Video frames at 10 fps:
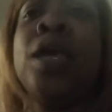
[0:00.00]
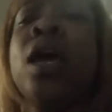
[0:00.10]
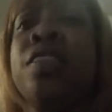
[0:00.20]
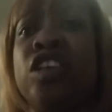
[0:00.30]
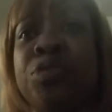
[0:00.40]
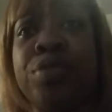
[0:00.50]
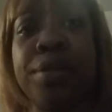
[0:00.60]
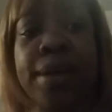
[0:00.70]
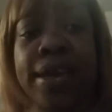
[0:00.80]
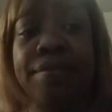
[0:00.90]
out those
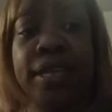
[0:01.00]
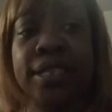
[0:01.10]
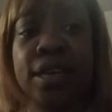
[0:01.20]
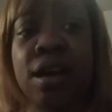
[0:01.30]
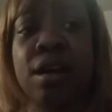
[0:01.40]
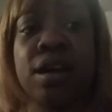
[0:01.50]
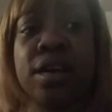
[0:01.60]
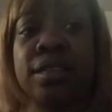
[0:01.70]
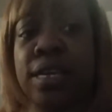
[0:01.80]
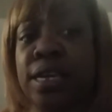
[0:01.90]
prepaid Visa
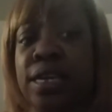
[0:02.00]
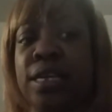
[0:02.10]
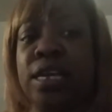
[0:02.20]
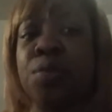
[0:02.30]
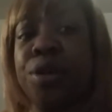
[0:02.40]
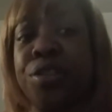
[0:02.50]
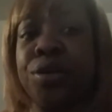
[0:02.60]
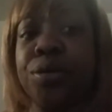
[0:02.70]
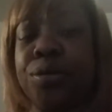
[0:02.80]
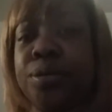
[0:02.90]
cards and get one of
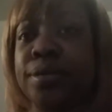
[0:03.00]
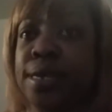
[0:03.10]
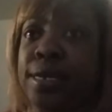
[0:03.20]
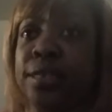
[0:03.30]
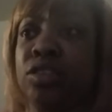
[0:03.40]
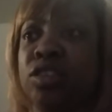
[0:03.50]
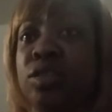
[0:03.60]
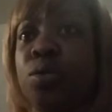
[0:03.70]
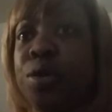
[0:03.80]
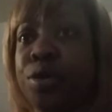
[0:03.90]
those and
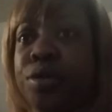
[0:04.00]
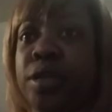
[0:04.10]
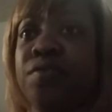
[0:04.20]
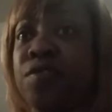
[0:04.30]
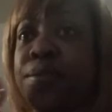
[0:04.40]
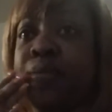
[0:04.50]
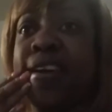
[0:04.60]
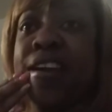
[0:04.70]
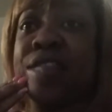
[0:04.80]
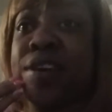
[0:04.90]
just order it from
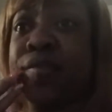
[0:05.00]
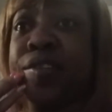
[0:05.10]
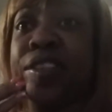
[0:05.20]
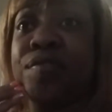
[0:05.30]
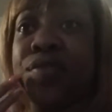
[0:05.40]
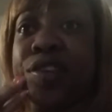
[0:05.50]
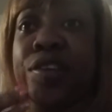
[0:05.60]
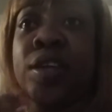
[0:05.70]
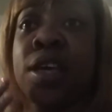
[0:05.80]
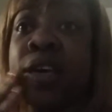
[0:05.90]
there if I really
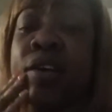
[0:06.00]
feel